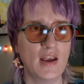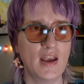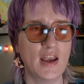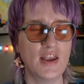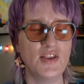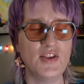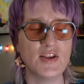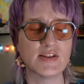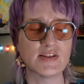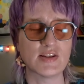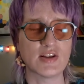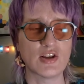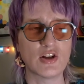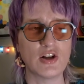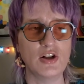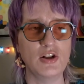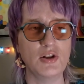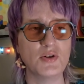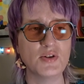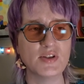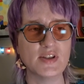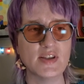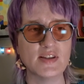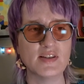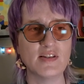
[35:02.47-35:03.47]
and it's the
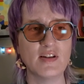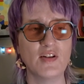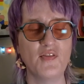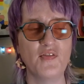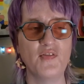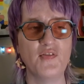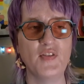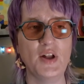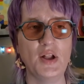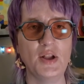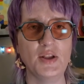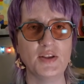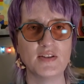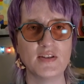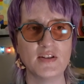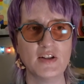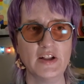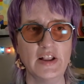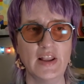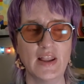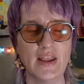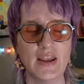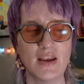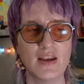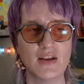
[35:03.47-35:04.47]
closest I've felt
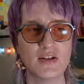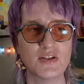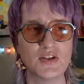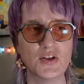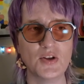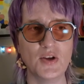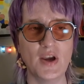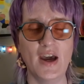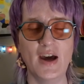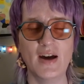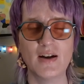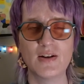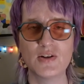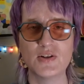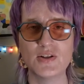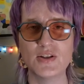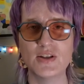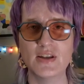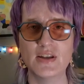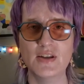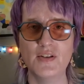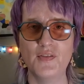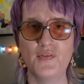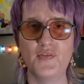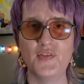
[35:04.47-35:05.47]
like to
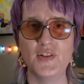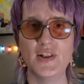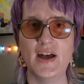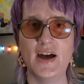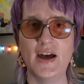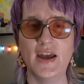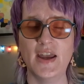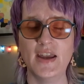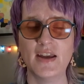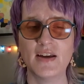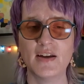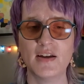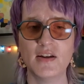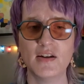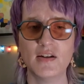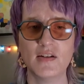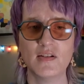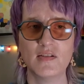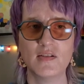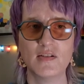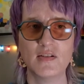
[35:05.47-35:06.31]
actually flying.